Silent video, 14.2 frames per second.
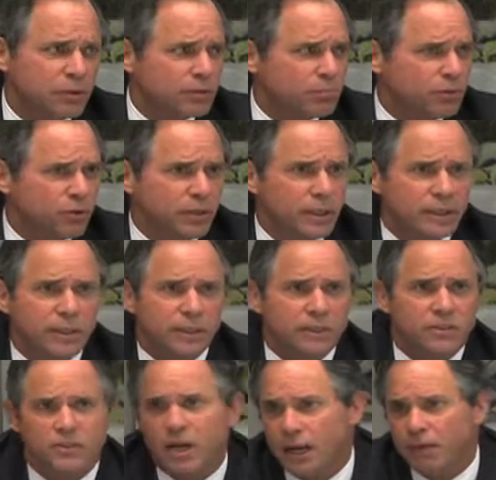a community that
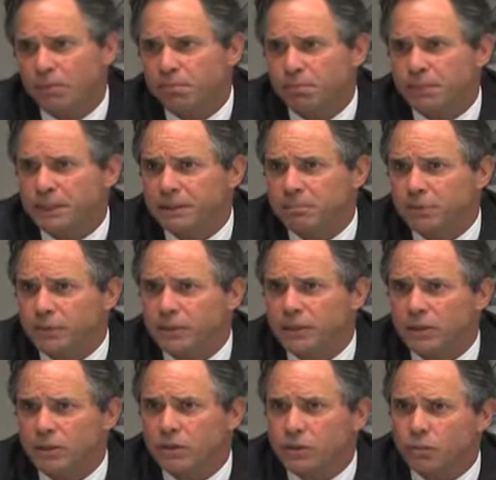has not been
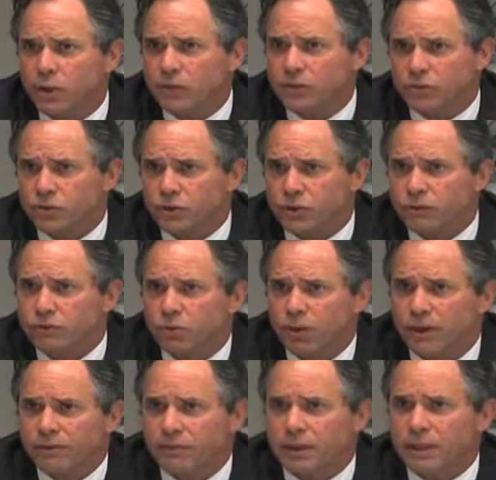particularly well served,
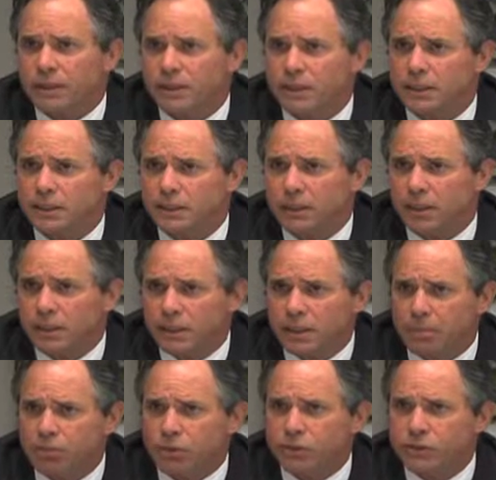quite frankly, in a
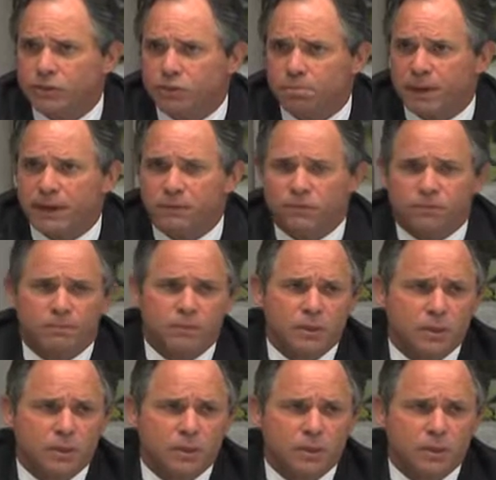number of respects,